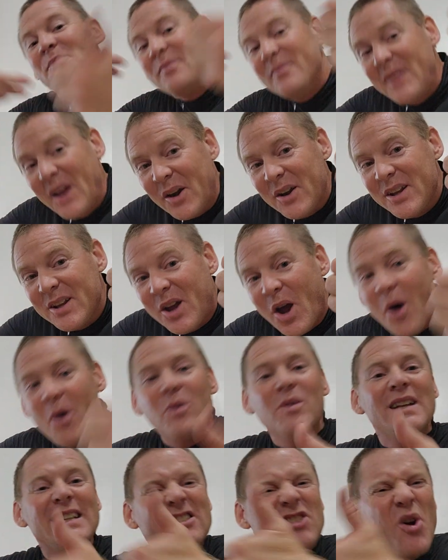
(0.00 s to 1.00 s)
There you go.
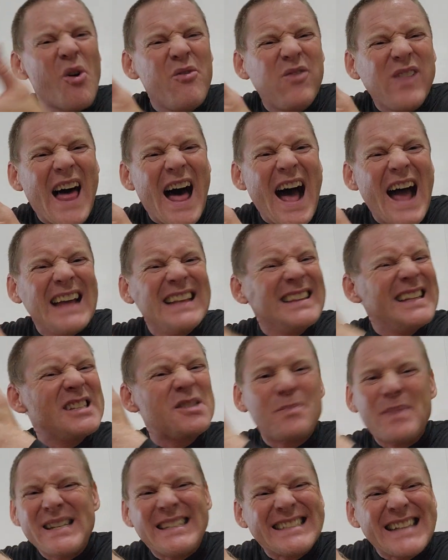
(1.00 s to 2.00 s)
Let's go fly.
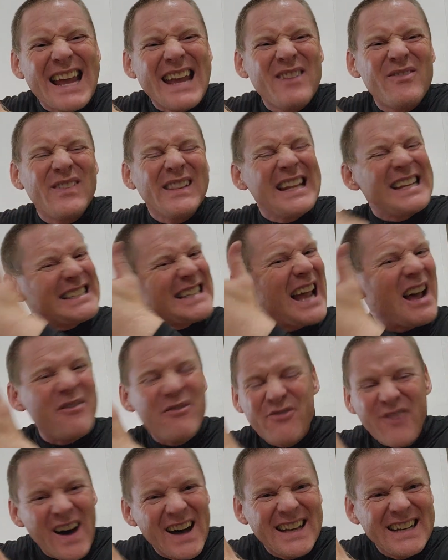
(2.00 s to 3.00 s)
Let's be safe. Let's
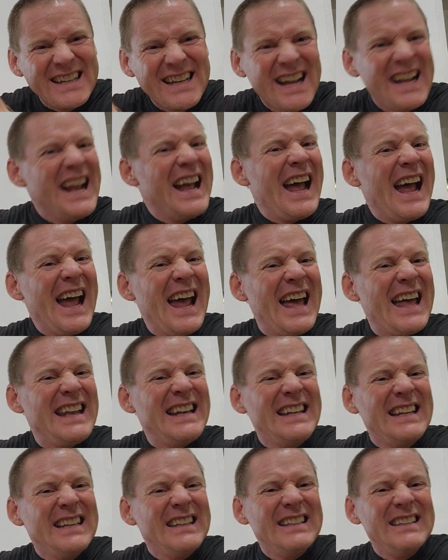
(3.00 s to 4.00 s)
have fun
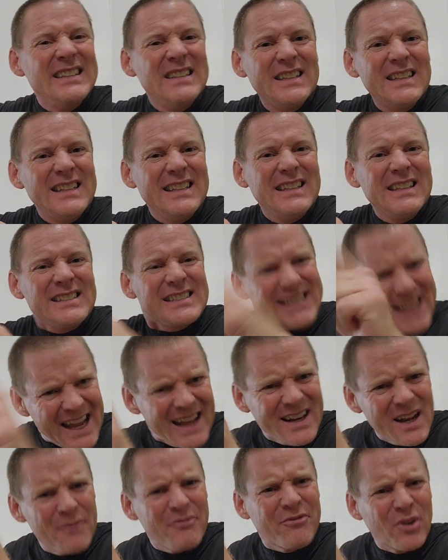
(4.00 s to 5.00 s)
and
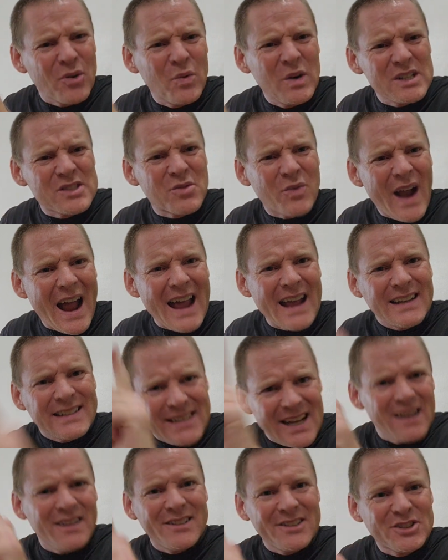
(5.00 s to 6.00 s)
stand up for what's right.
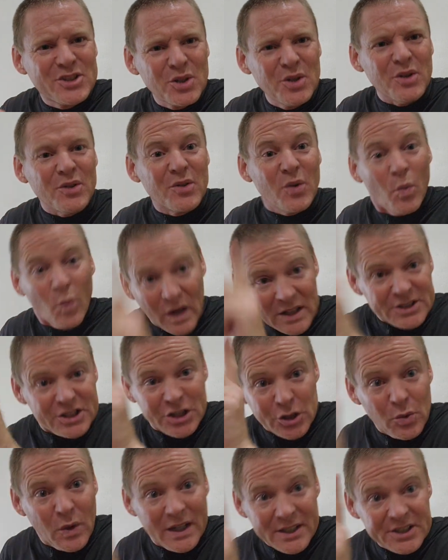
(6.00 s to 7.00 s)
Tell the truth. Once
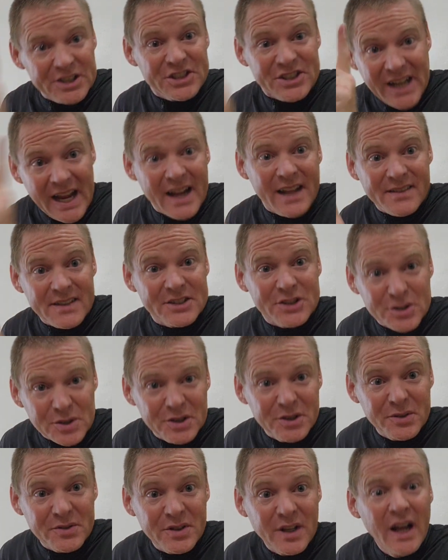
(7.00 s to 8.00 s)
you understand the
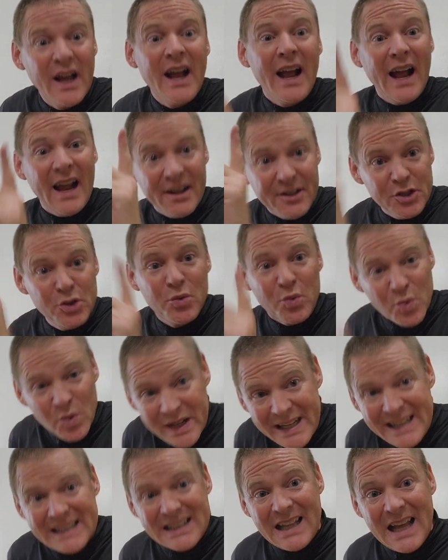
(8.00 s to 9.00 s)
truth and you
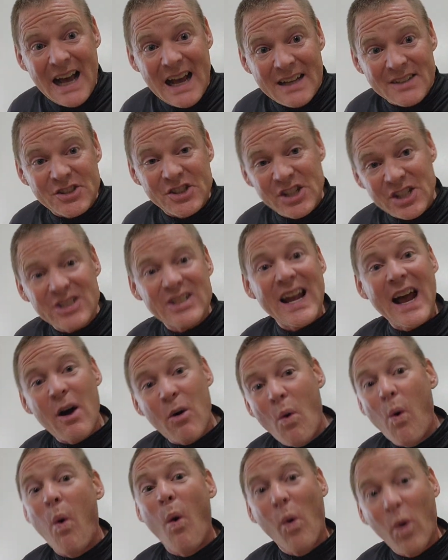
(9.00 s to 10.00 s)
realize just
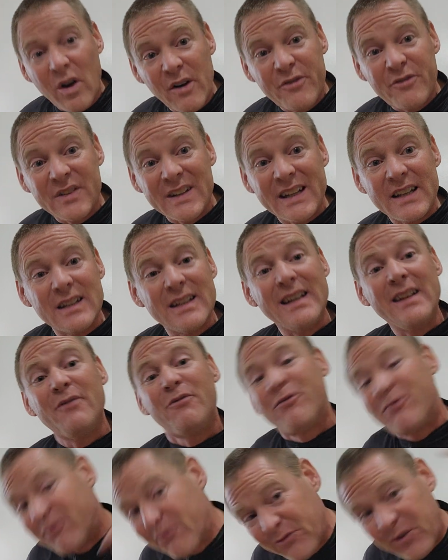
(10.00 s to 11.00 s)
how
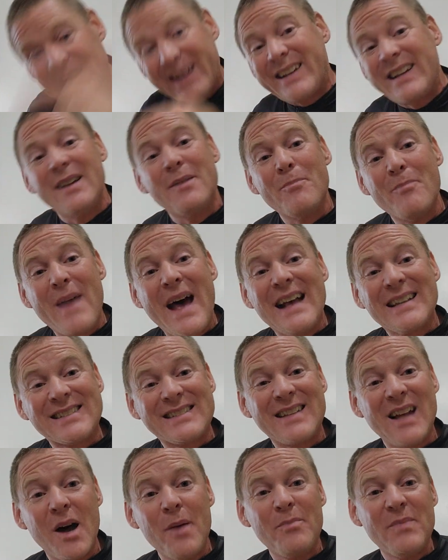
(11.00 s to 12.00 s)
horriblingly freaking
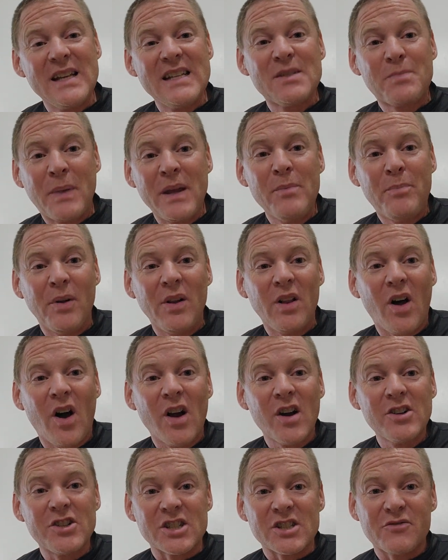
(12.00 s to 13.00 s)
messed up these people
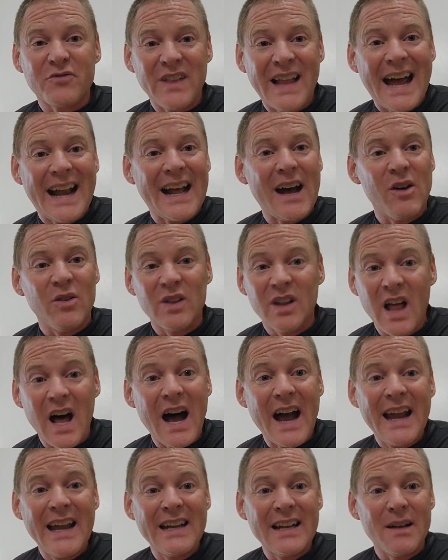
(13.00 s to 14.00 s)
are, just flat out
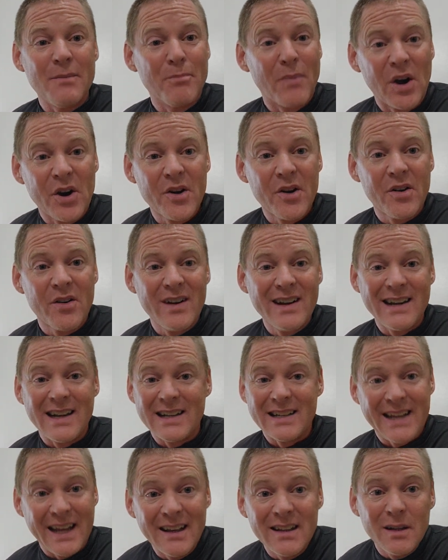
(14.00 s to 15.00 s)
lying and murdering
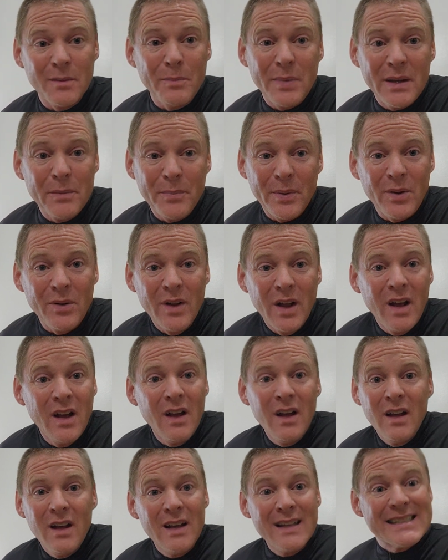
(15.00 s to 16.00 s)
and killing people,
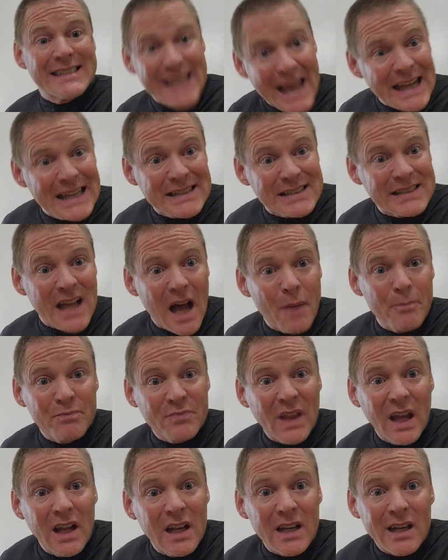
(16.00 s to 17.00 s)
say
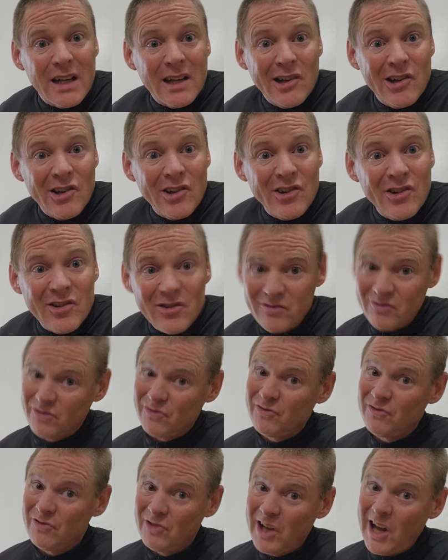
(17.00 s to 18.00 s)
something.
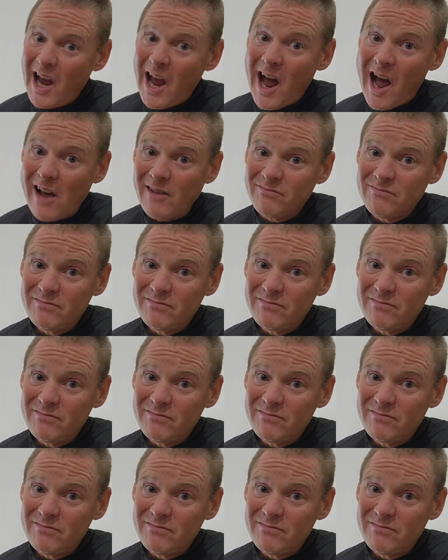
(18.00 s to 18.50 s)
Yeah.